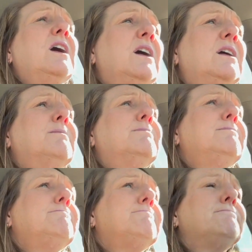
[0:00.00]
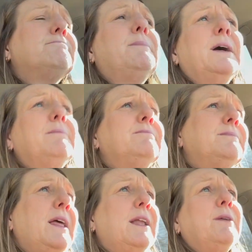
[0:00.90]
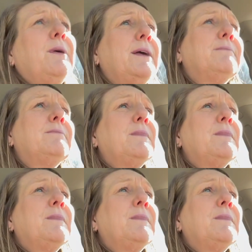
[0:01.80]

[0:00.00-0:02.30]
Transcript: But anyway,